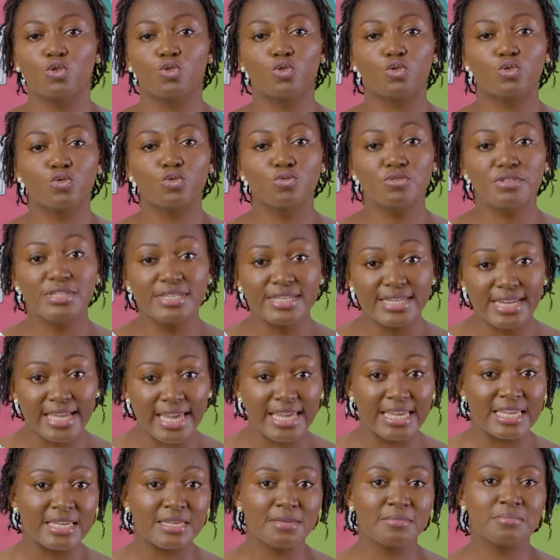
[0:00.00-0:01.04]
to
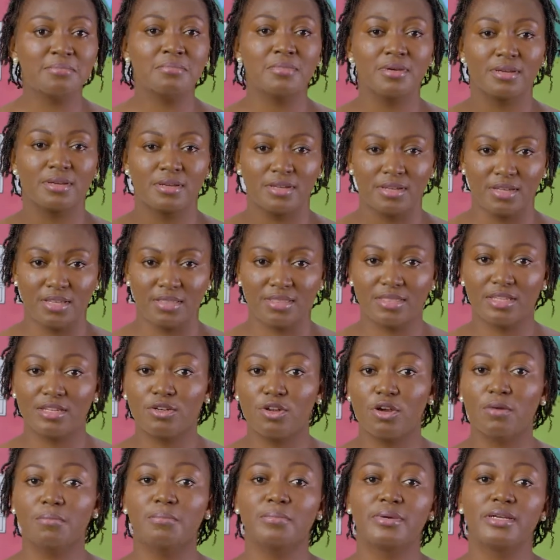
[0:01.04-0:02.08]
name the
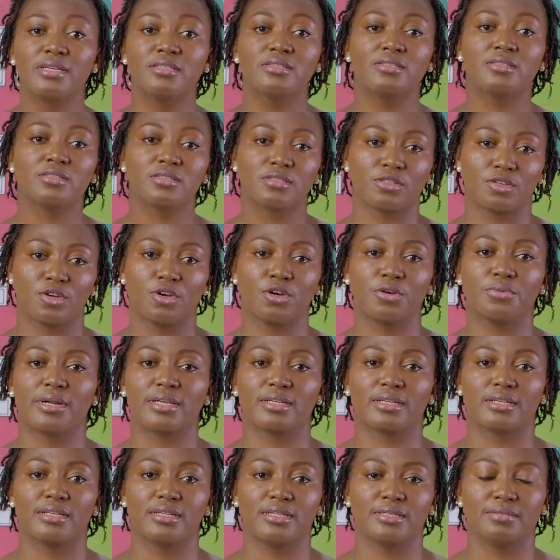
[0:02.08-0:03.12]
numbers
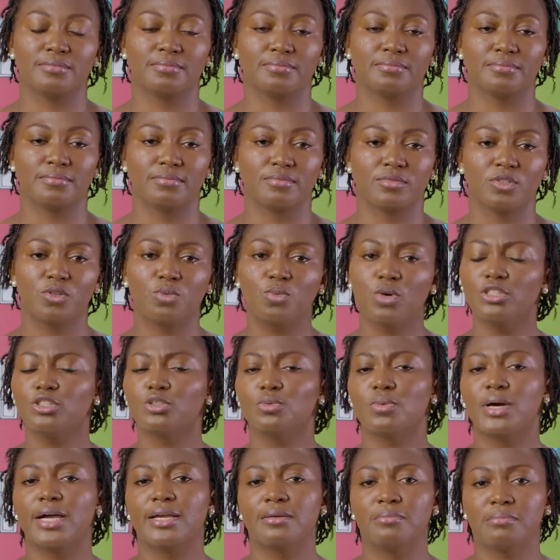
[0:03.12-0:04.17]
correctly. What
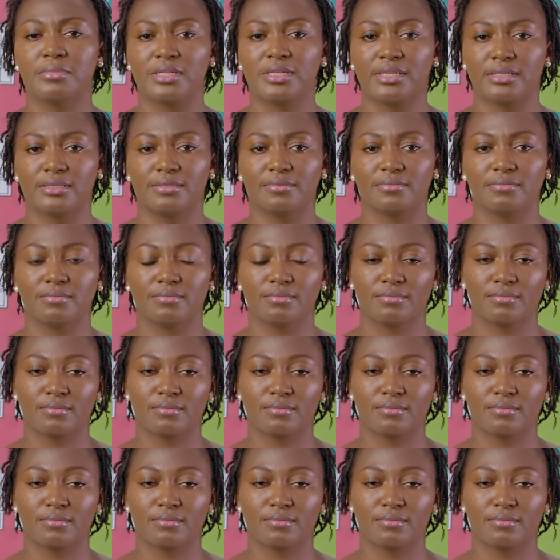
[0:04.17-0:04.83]
do I mean?